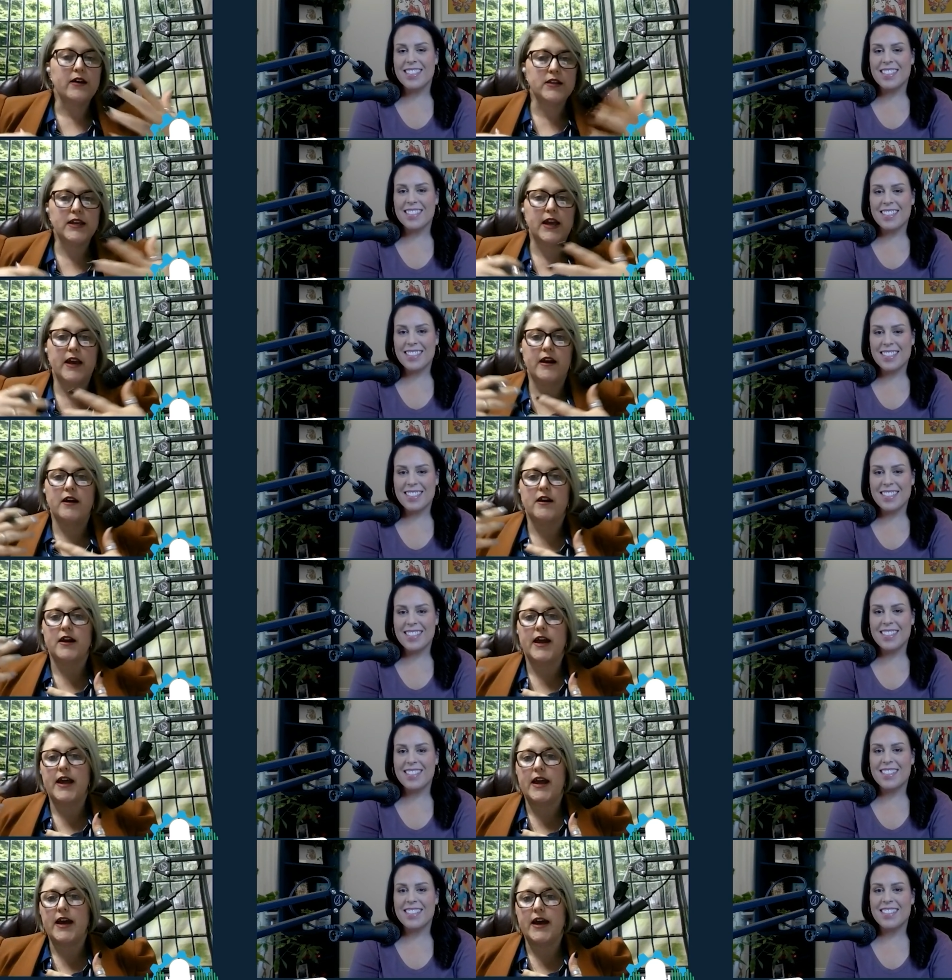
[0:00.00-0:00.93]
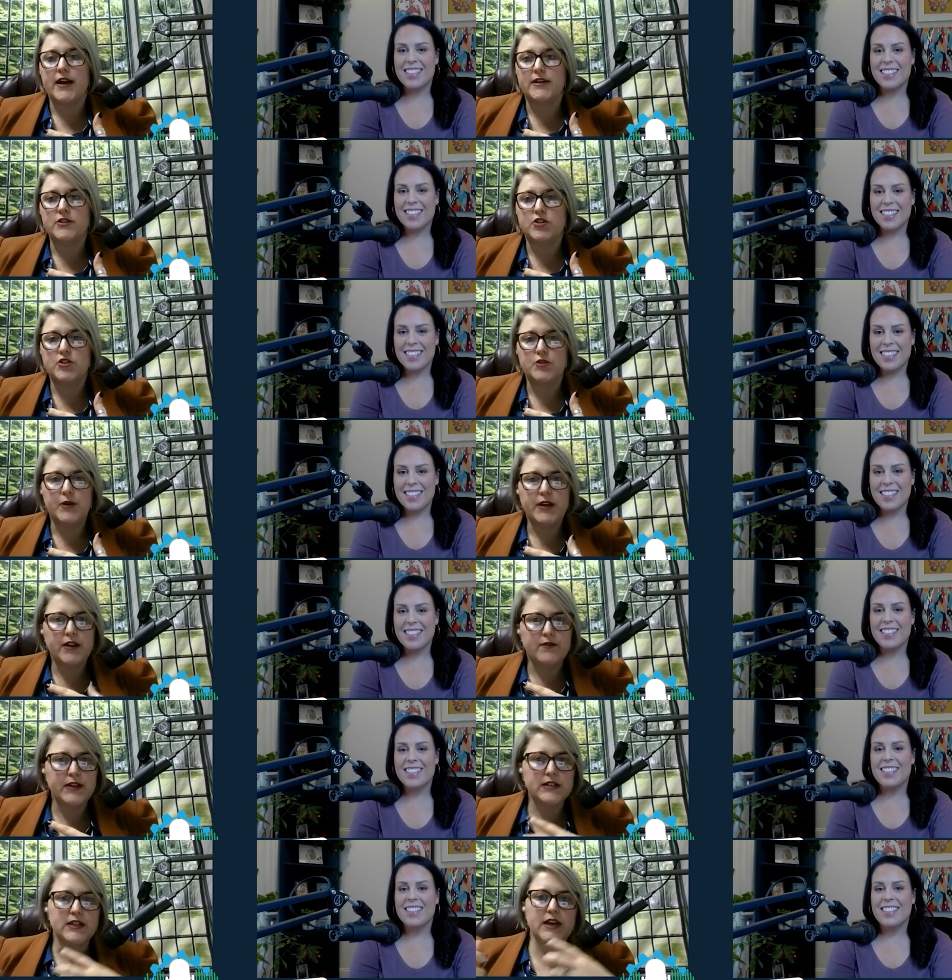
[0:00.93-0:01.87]
Speaker 1: healthcare and
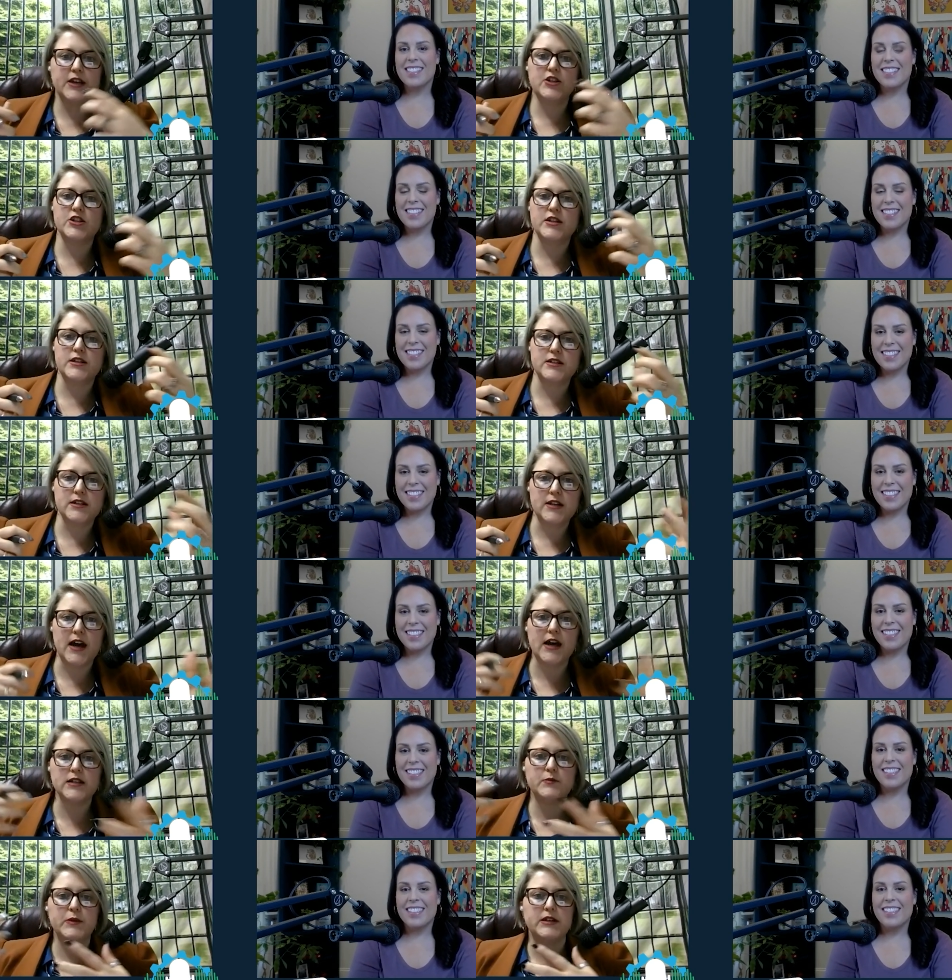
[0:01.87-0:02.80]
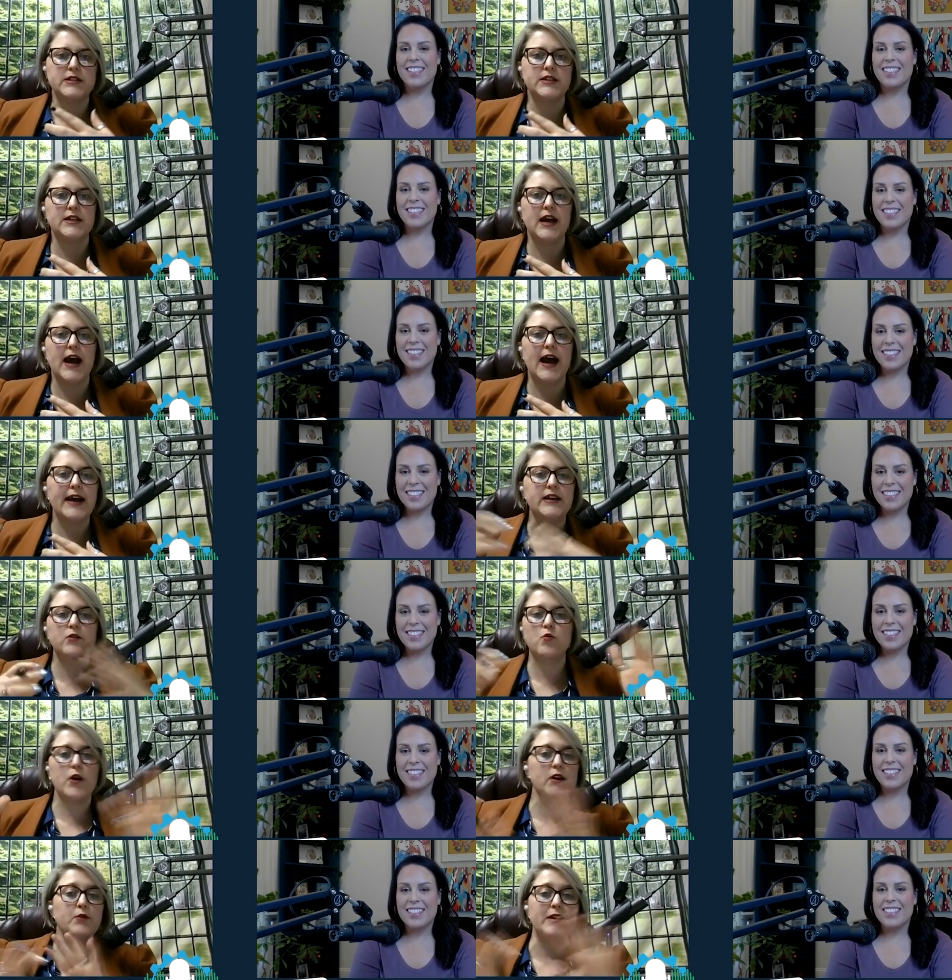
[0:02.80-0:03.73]
doing investigations and hospice, and I
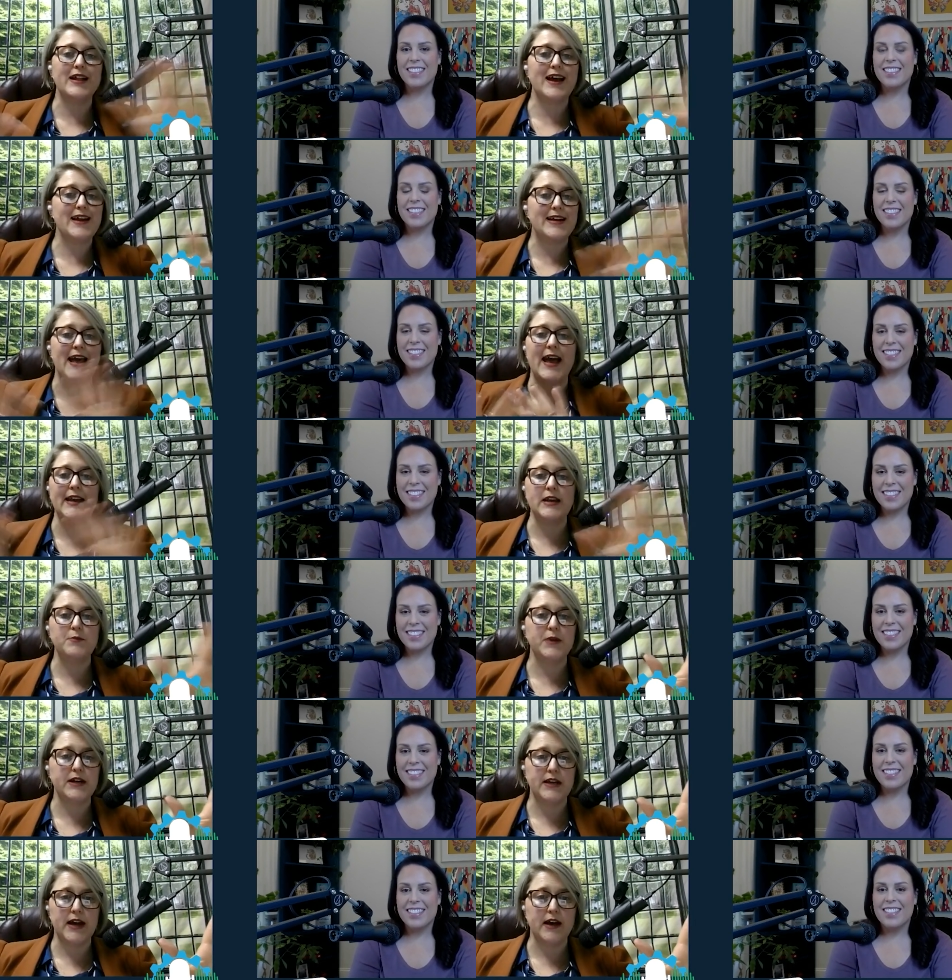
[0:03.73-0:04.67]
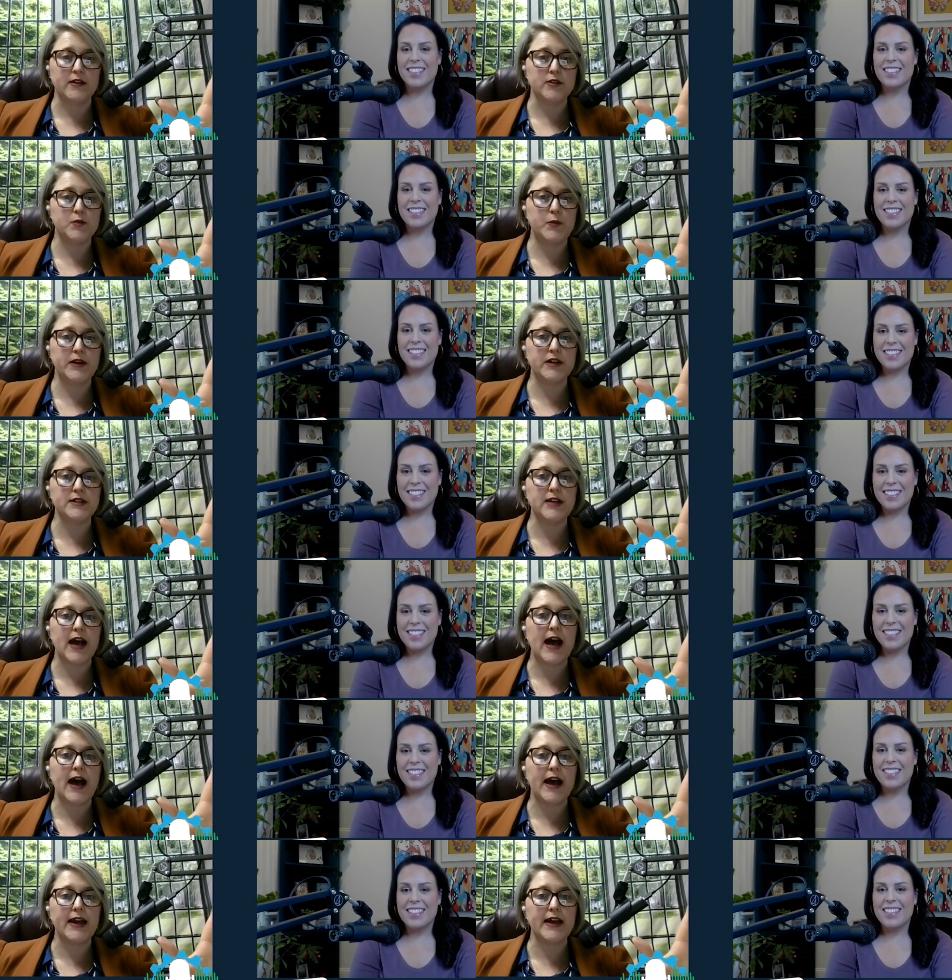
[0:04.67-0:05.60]
didn't want to rely on anybody else because
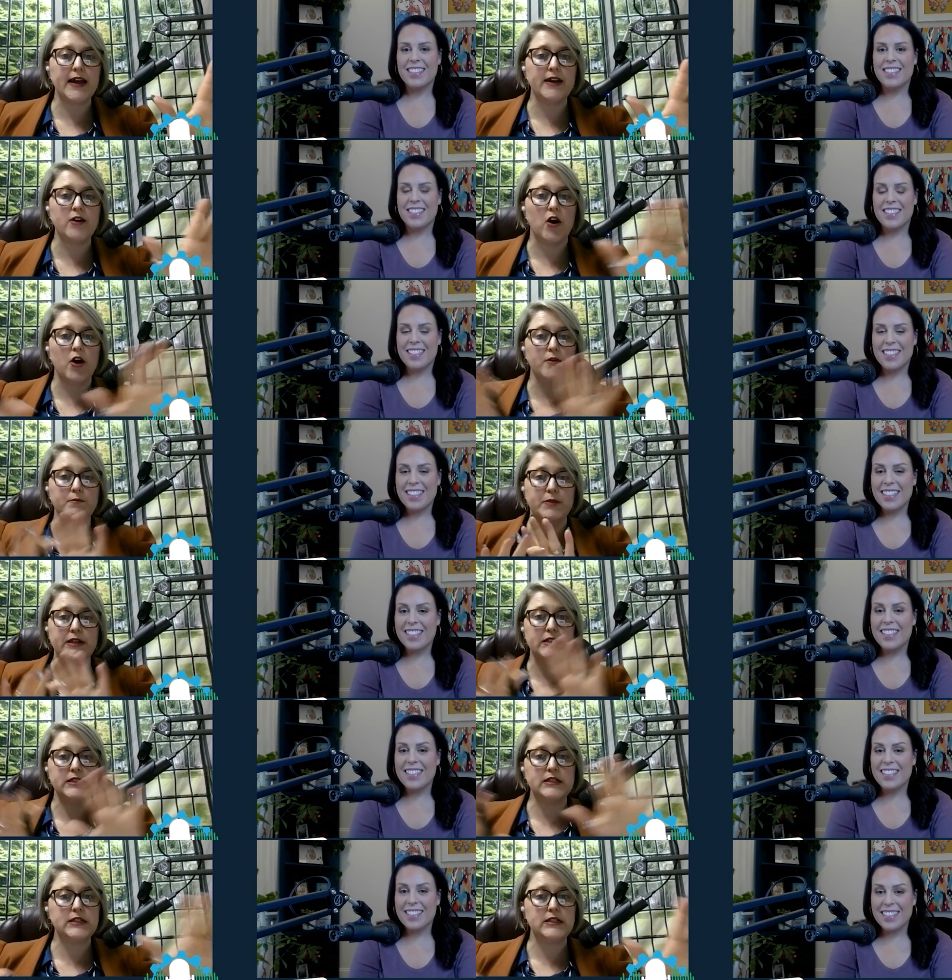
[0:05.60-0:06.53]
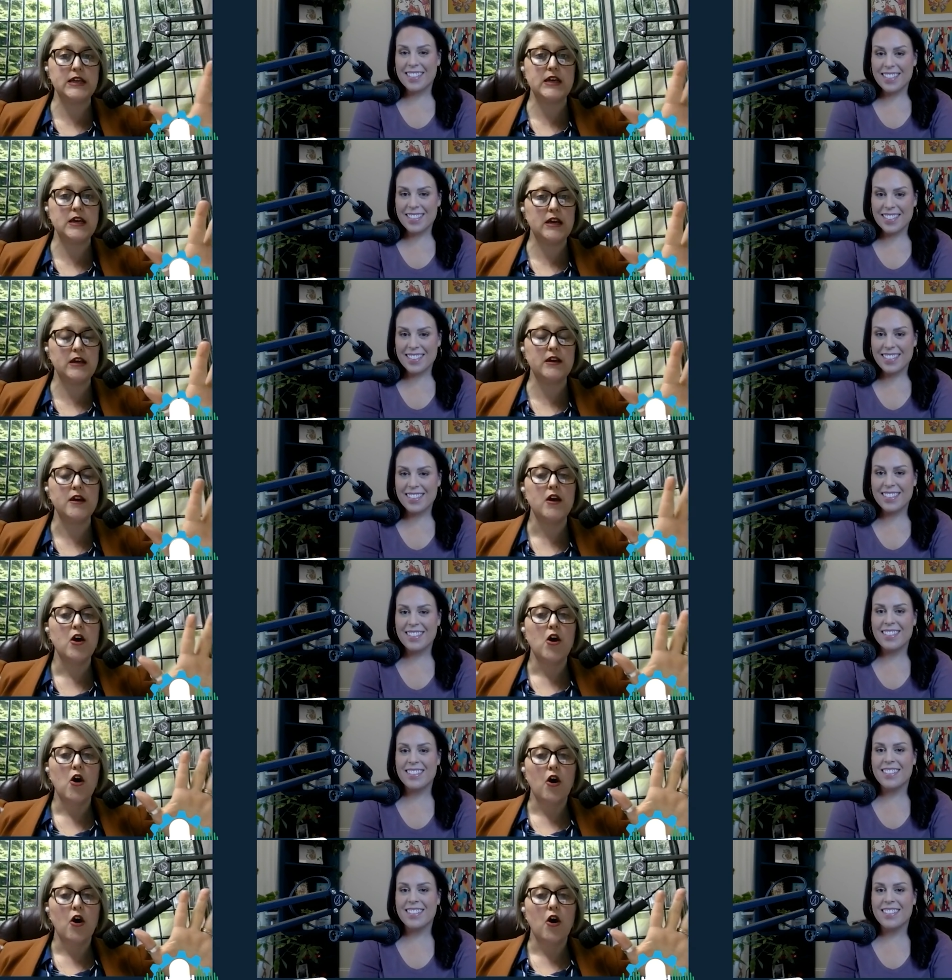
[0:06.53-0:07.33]
I had been seeing